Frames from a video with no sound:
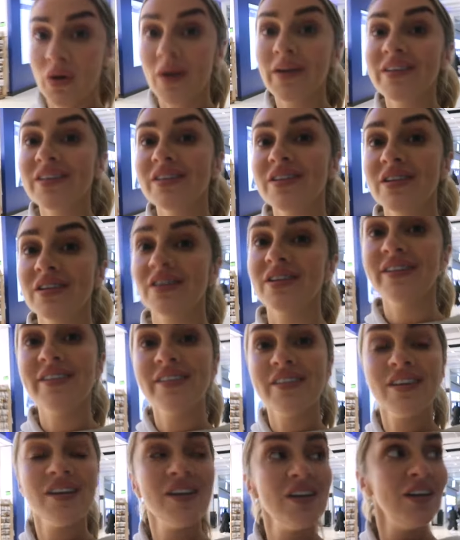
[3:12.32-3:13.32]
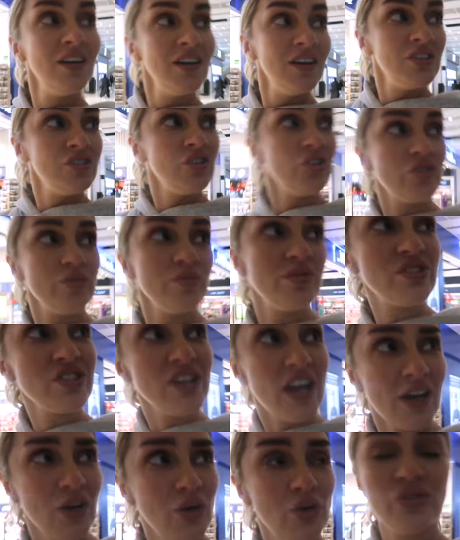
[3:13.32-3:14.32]
like you need just some
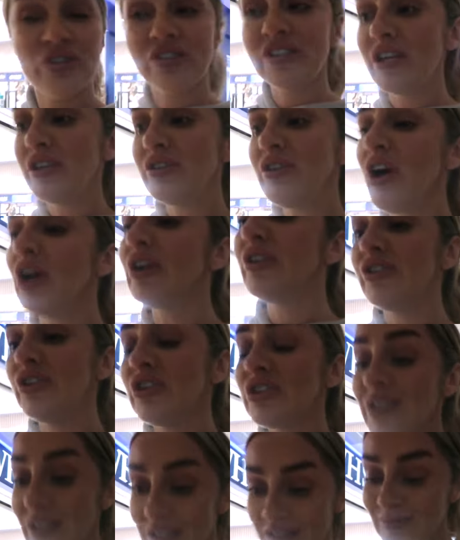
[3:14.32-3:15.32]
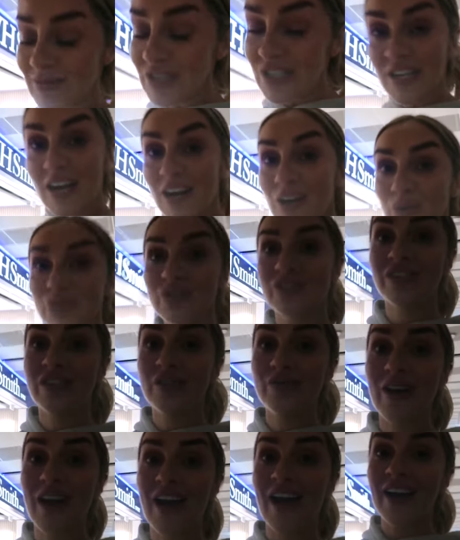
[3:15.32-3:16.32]
schnackles and you just need some schnackles in
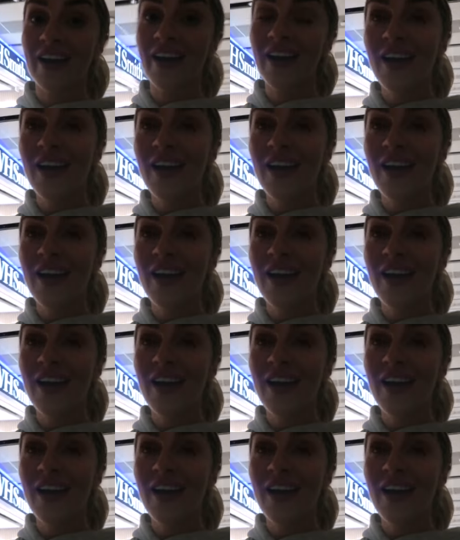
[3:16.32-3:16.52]
your bag.